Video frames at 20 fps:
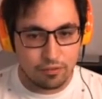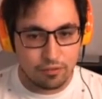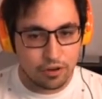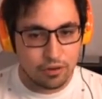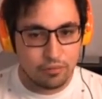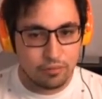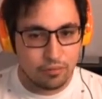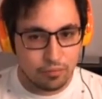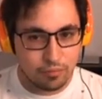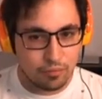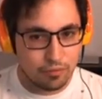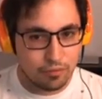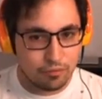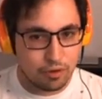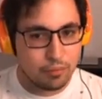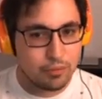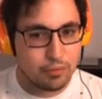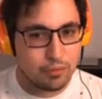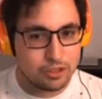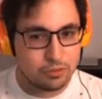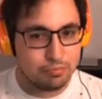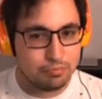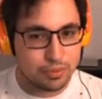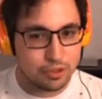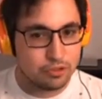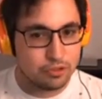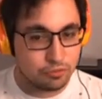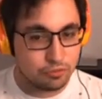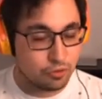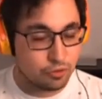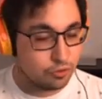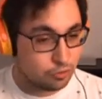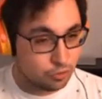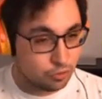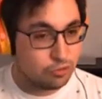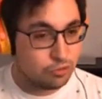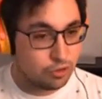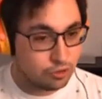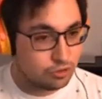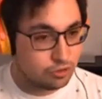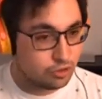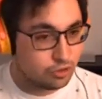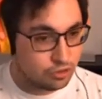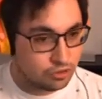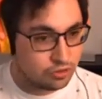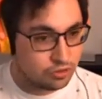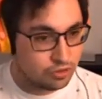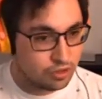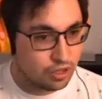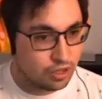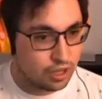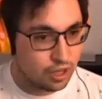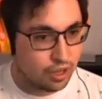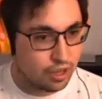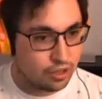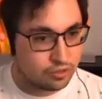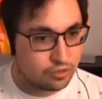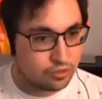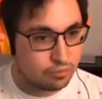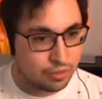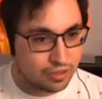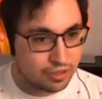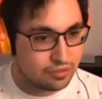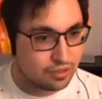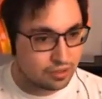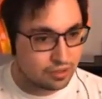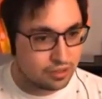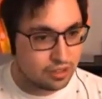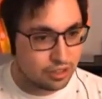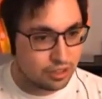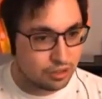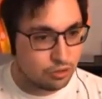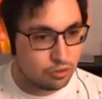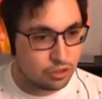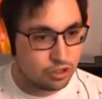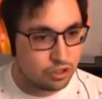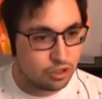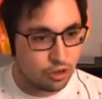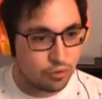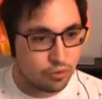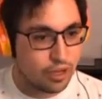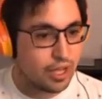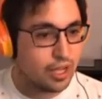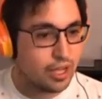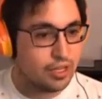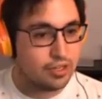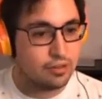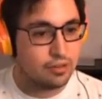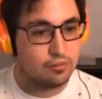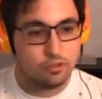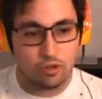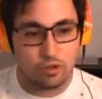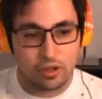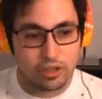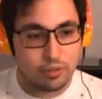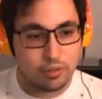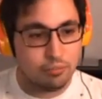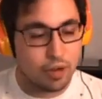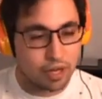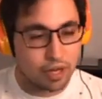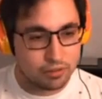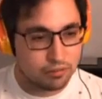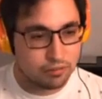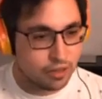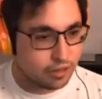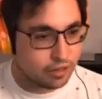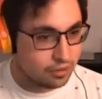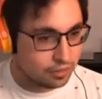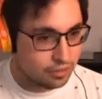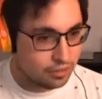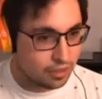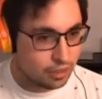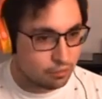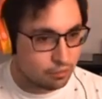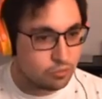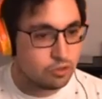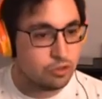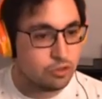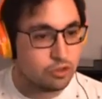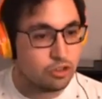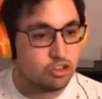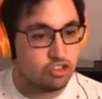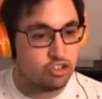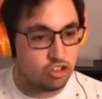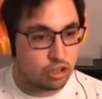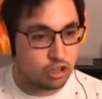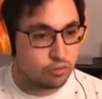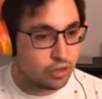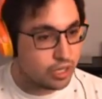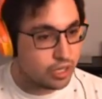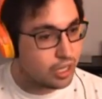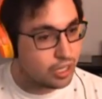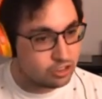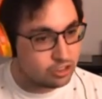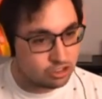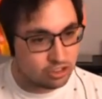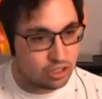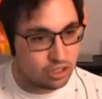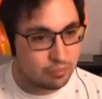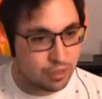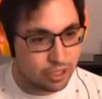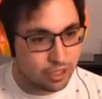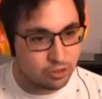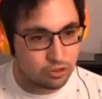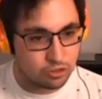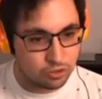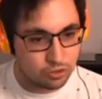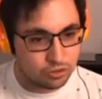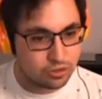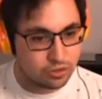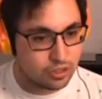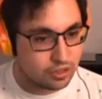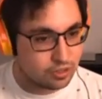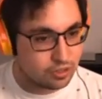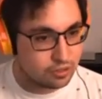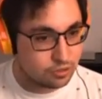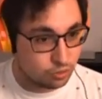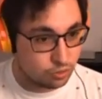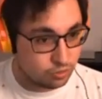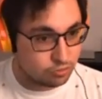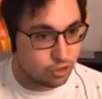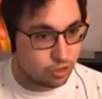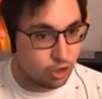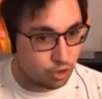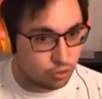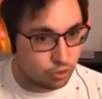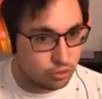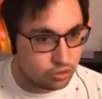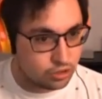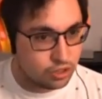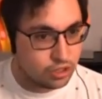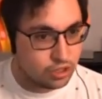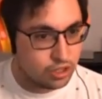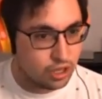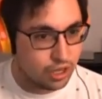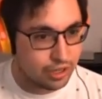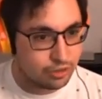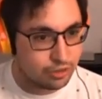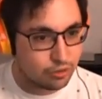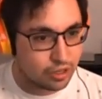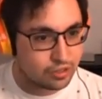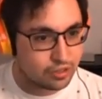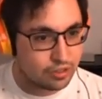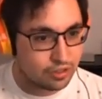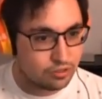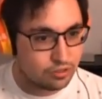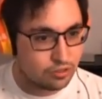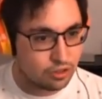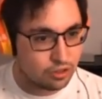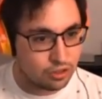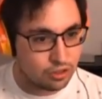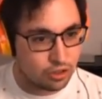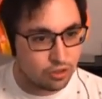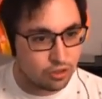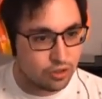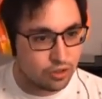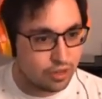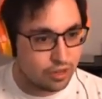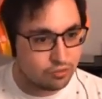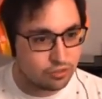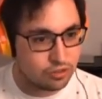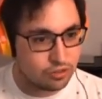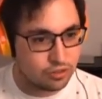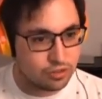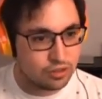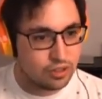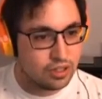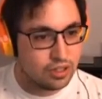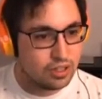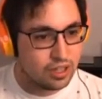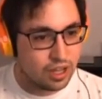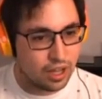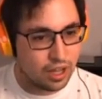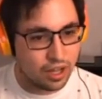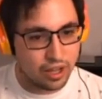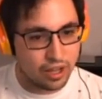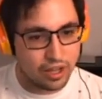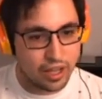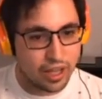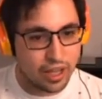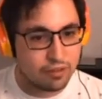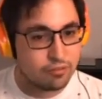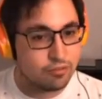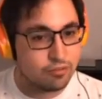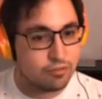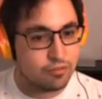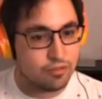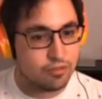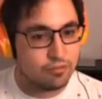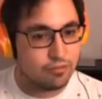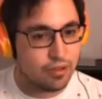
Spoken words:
very much built for Swift users. So basically, you can go ahead and directly modify the themes. You can generate HTML using Swift code directly, so you don't have to have